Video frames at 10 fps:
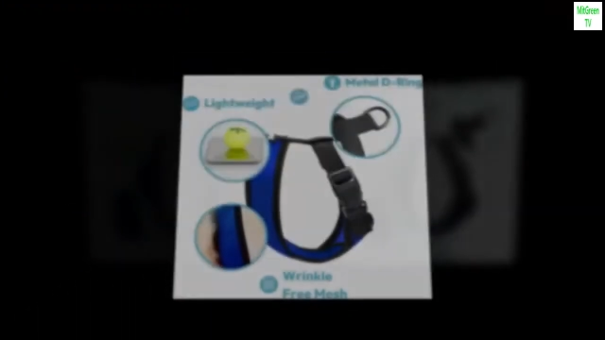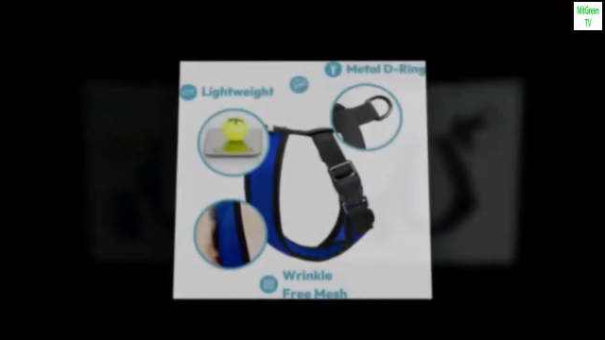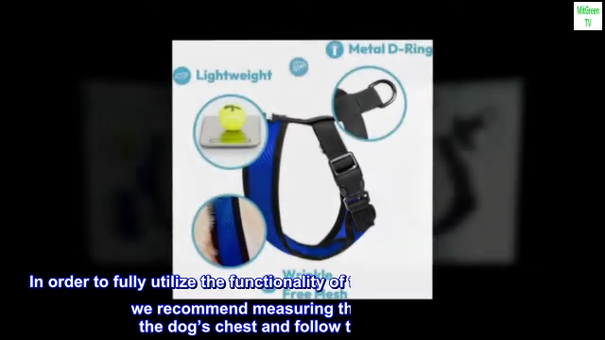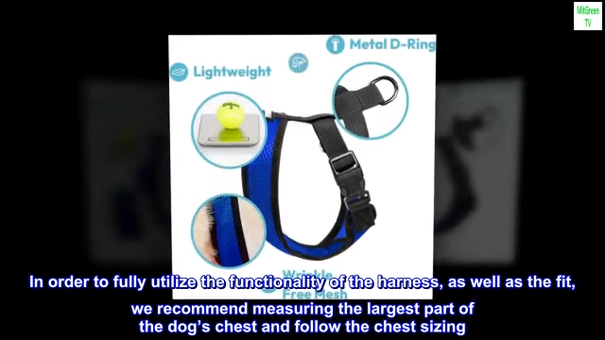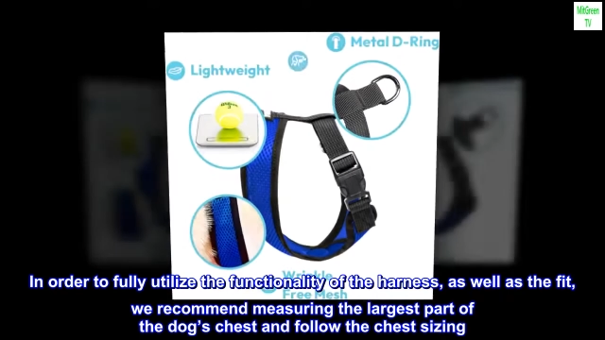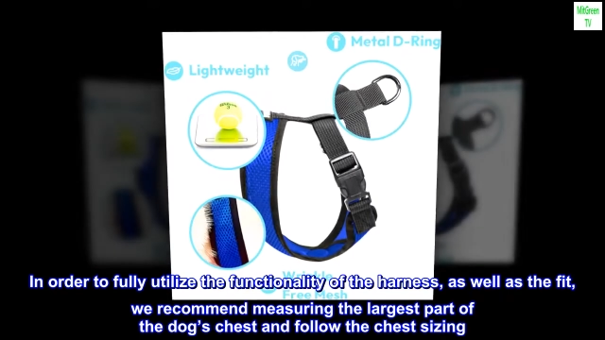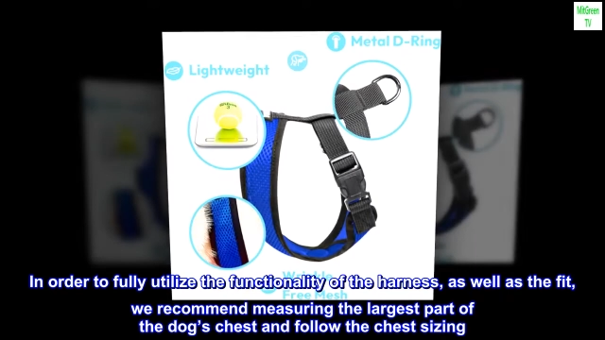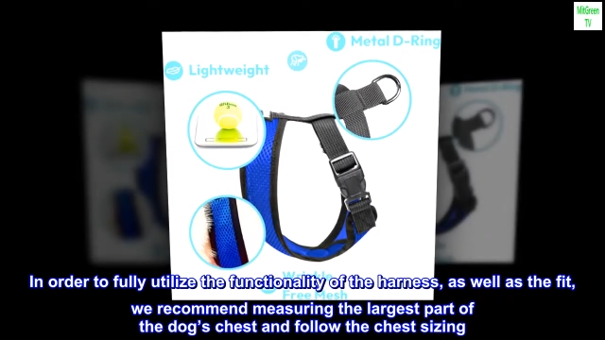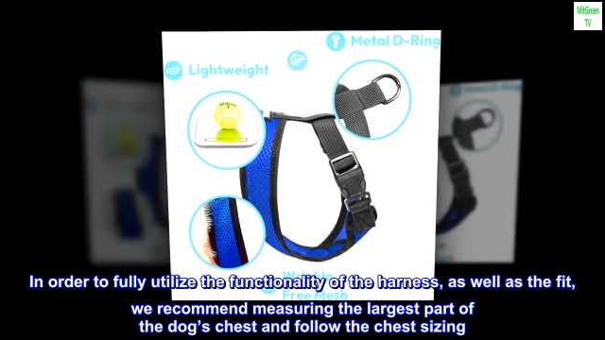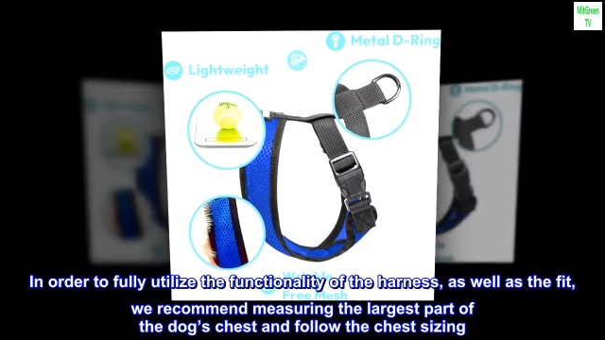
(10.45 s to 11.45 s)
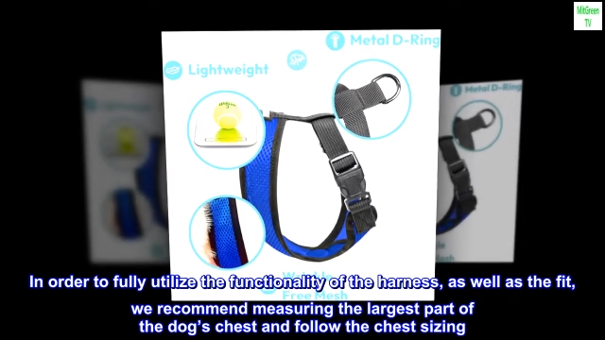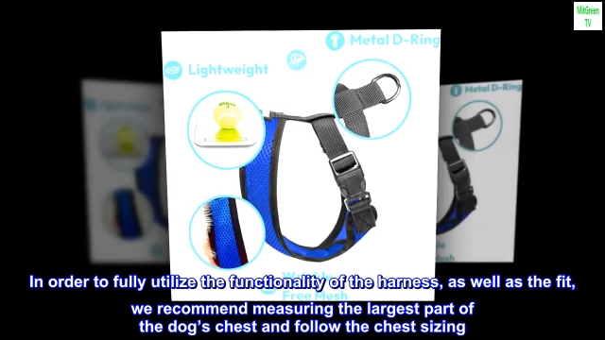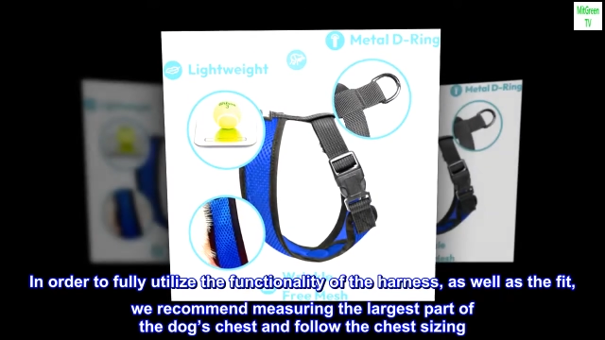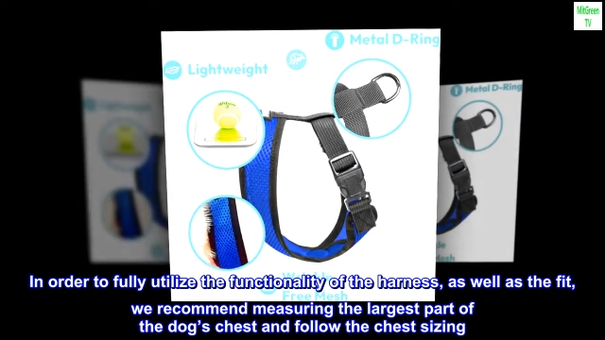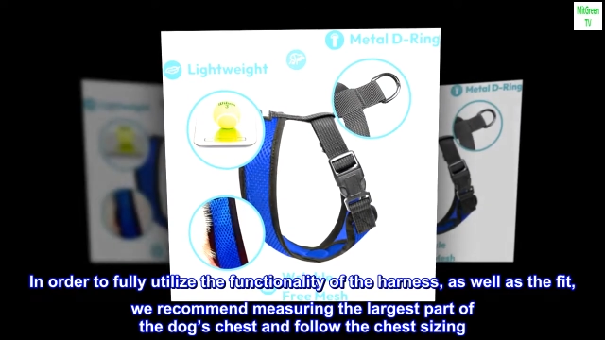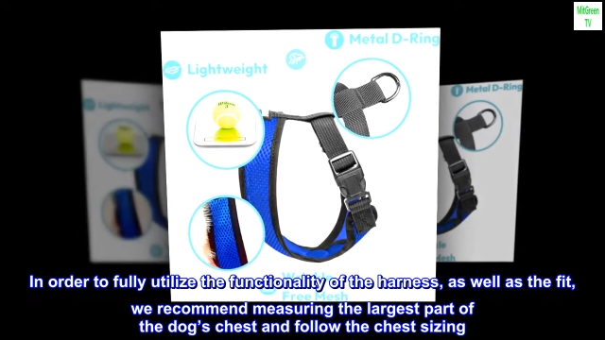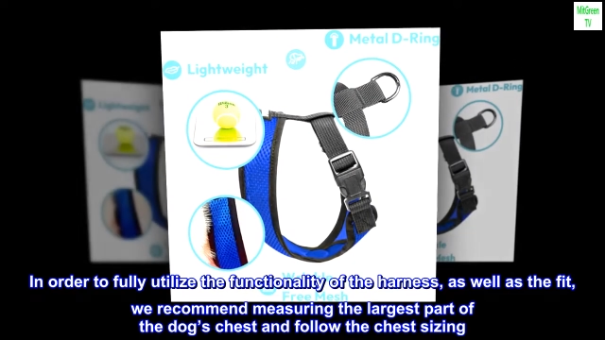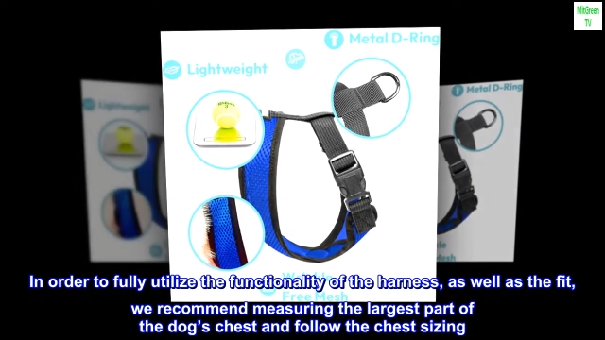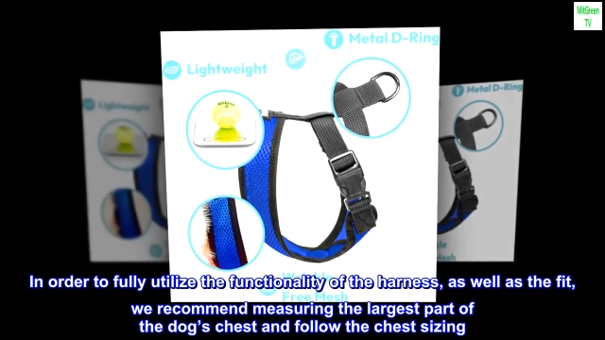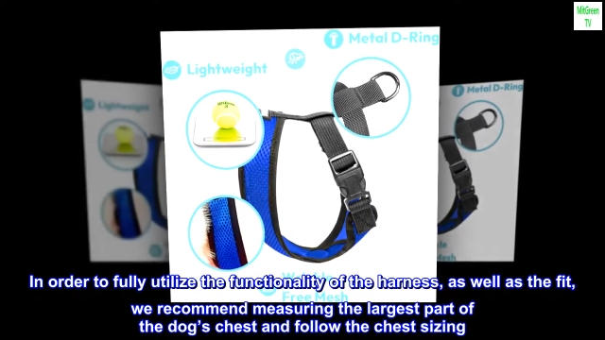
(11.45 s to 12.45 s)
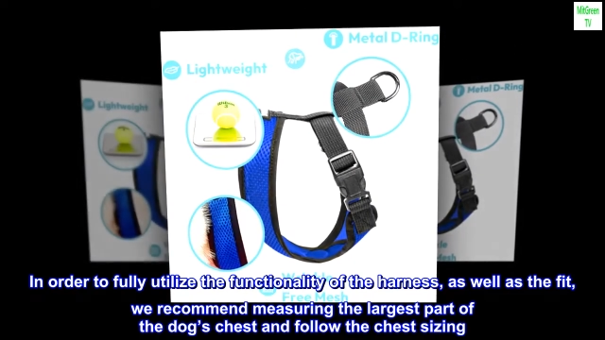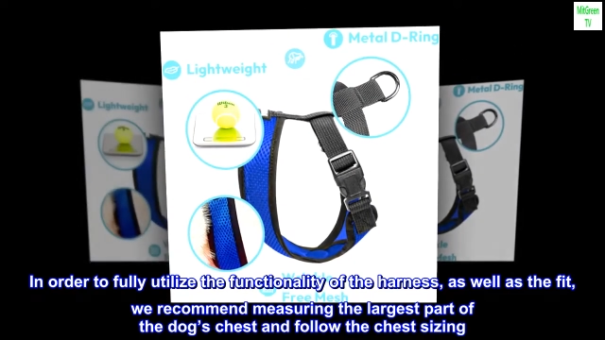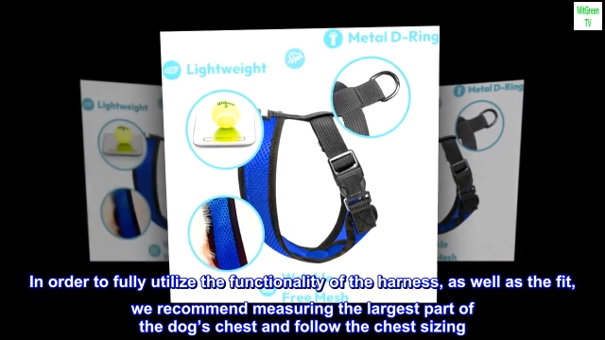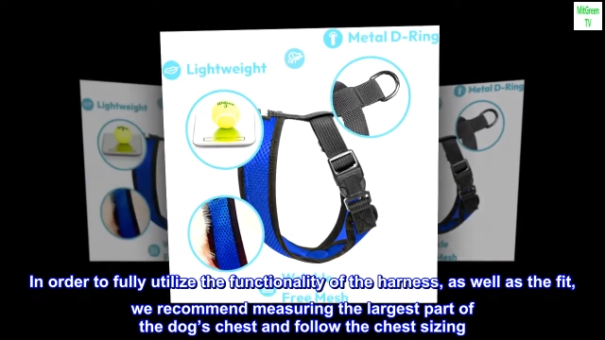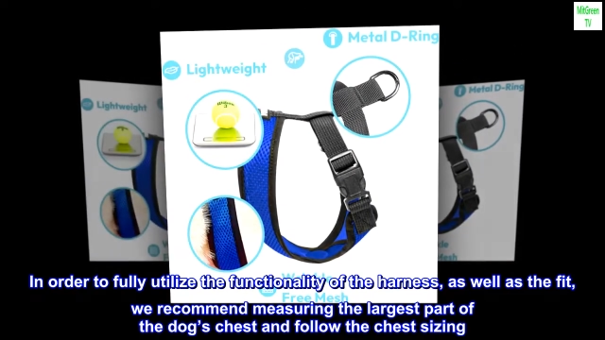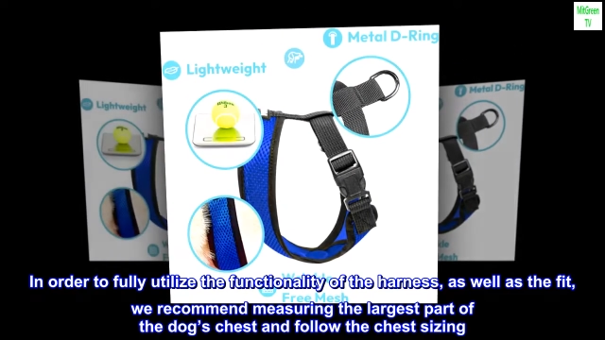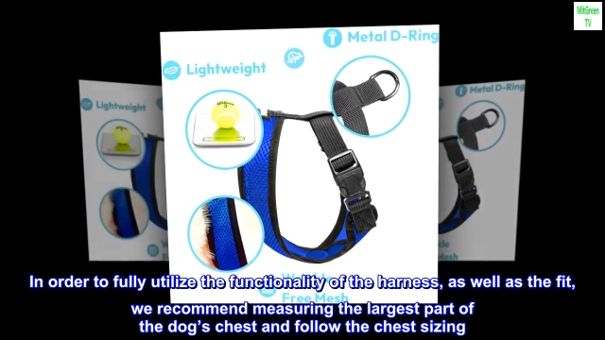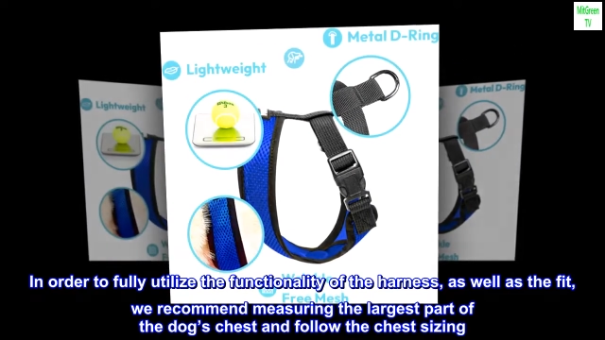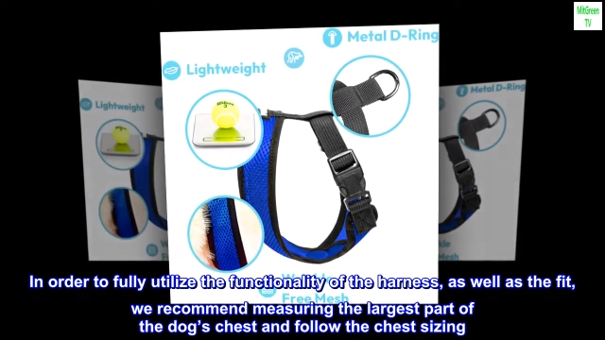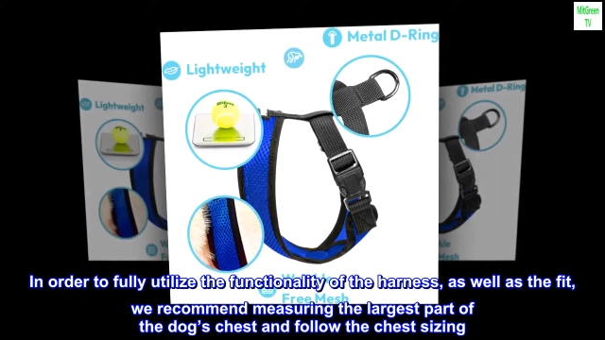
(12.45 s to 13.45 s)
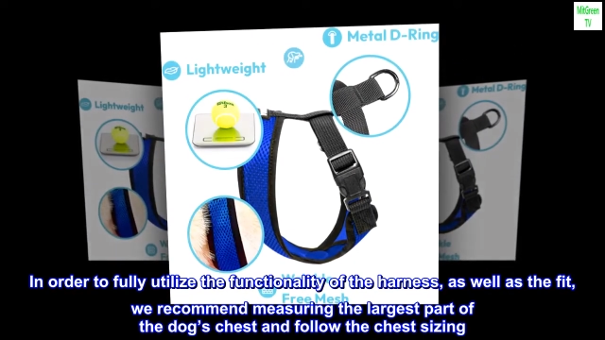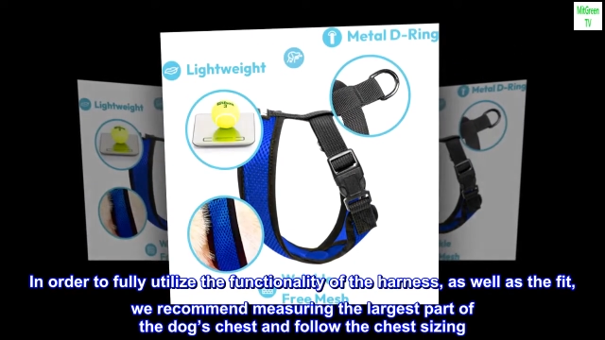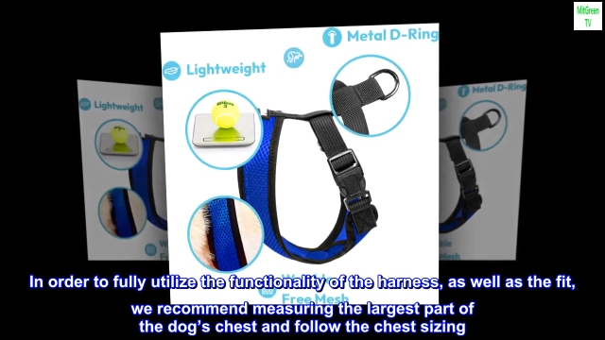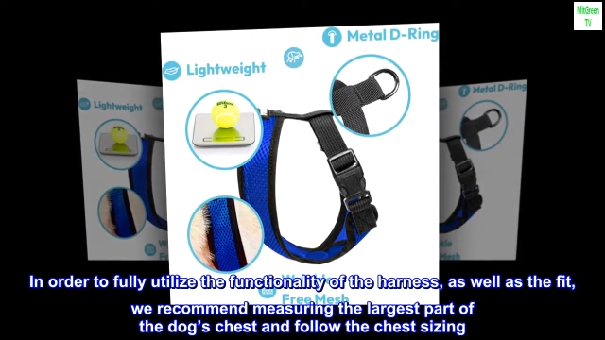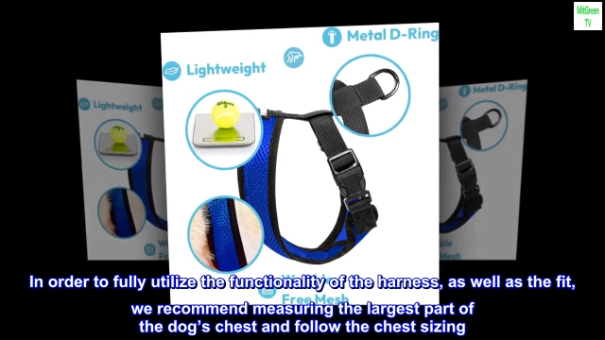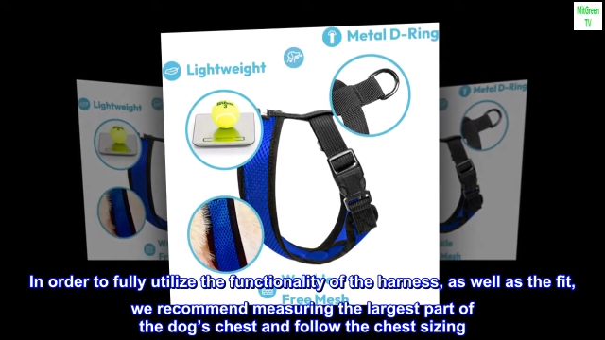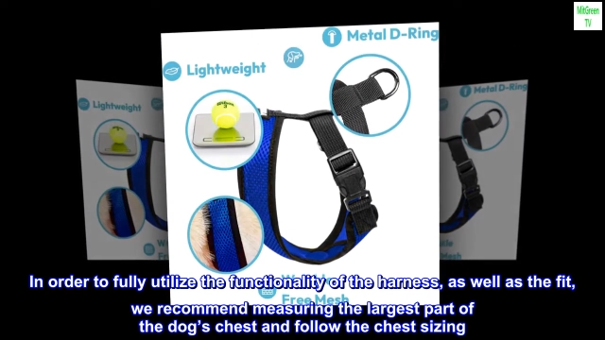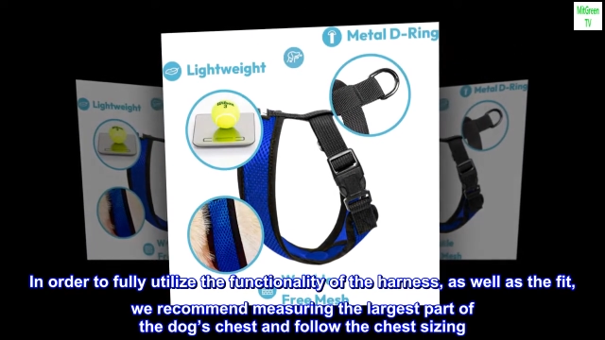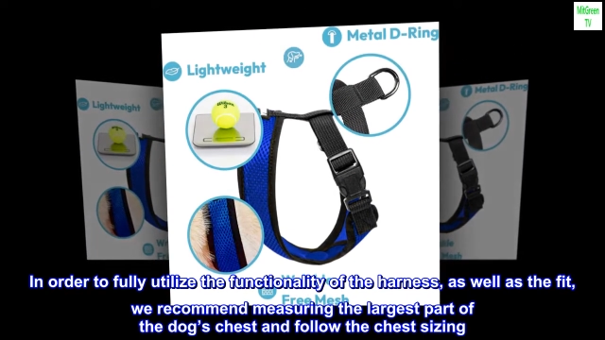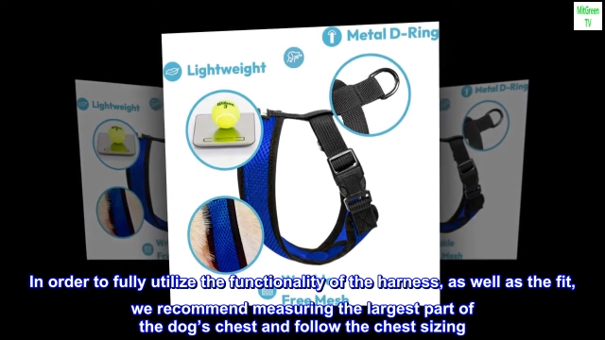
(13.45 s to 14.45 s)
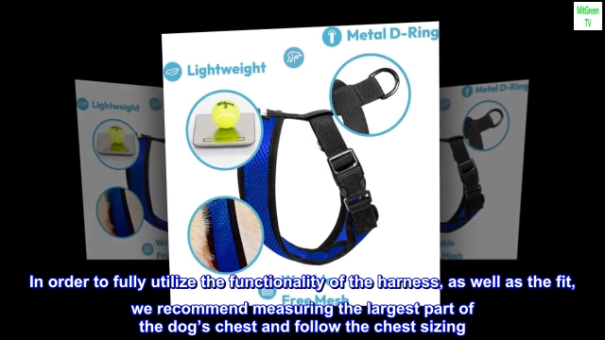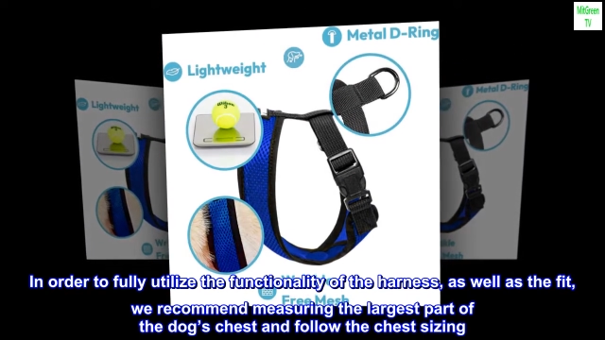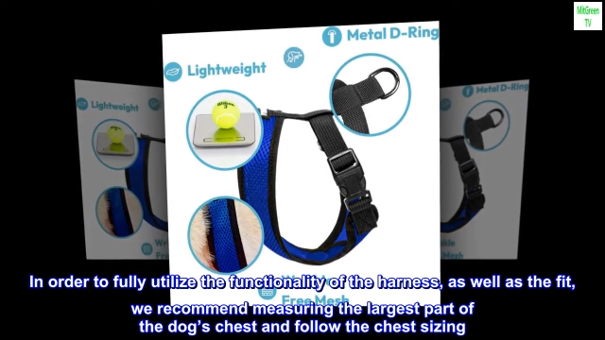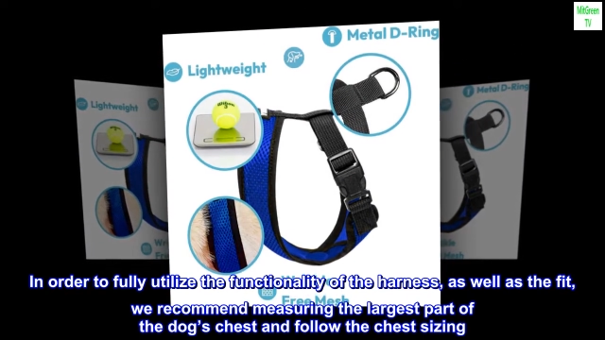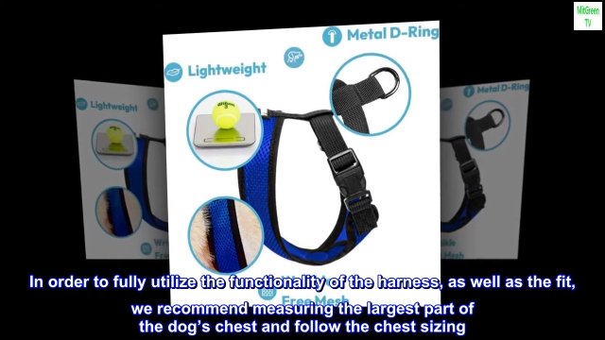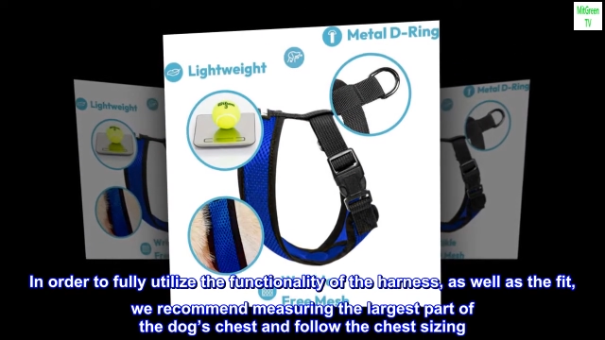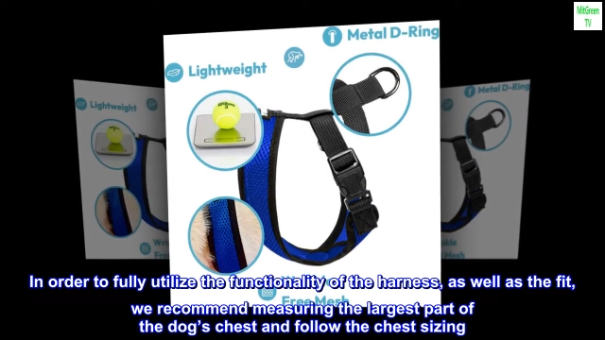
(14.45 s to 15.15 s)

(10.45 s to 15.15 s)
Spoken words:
Nobody's mouth can be seen.